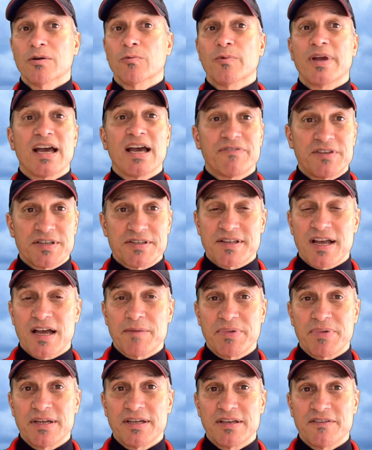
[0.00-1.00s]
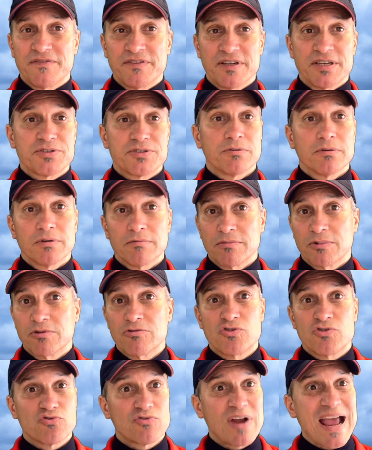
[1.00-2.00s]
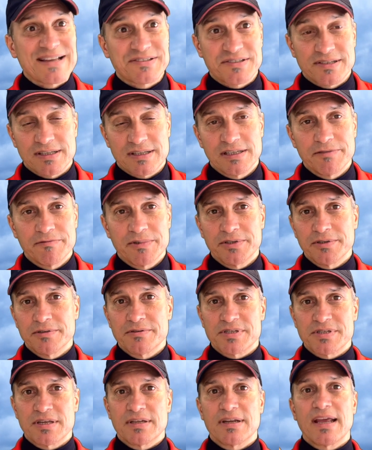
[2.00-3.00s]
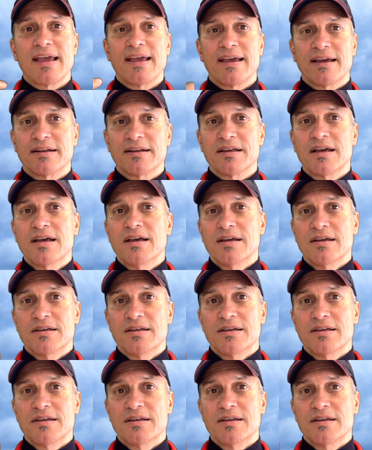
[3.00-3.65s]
we have to stop eating fish or drastically reduce it and